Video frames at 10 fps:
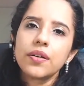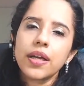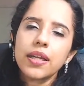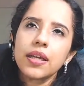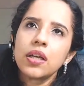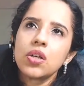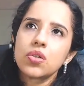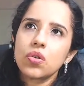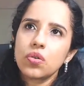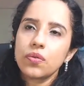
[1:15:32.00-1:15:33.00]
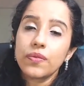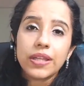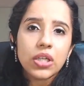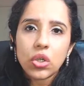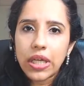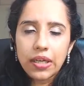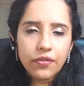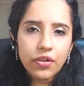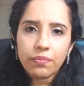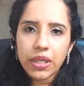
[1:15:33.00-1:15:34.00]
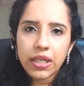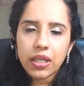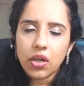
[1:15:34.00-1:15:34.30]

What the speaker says: right? So whether you get it from me